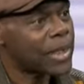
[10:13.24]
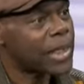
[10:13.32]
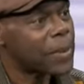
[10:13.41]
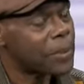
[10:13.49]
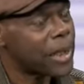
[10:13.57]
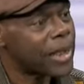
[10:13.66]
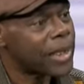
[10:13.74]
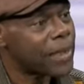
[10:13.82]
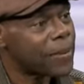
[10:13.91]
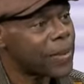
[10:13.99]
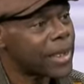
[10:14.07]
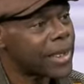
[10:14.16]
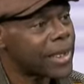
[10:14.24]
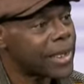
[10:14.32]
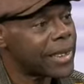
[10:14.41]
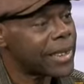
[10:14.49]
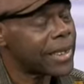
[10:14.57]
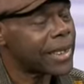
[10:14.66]
despite the fact
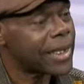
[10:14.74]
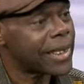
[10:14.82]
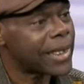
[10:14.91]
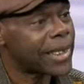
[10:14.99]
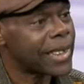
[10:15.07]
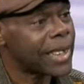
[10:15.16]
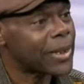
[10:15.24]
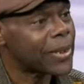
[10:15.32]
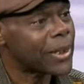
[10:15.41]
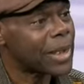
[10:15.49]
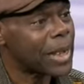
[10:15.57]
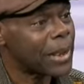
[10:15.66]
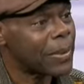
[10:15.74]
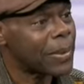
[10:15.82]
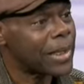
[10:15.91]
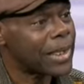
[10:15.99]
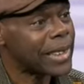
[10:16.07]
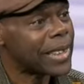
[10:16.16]
that uh, it does not
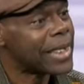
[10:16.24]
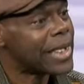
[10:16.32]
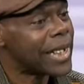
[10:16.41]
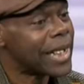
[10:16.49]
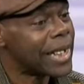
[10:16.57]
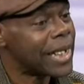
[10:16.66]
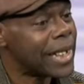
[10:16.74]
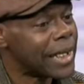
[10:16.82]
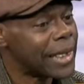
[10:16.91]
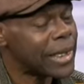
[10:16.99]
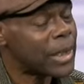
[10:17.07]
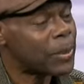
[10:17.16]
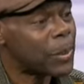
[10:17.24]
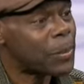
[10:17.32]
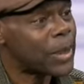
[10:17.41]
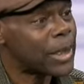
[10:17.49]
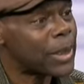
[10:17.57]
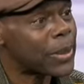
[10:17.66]
have the largest
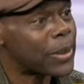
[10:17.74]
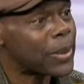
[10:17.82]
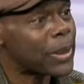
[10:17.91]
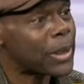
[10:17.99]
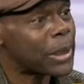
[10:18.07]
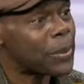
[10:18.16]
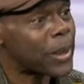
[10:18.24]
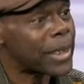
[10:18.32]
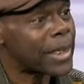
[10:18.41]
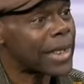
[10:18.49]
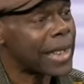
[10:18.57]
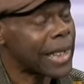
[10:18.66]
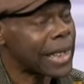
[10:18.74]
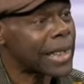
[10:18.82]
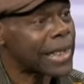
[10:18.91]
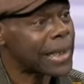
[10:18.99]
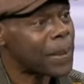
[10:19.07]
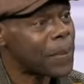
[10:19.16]
population on this planet
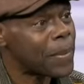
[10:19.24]
Earth,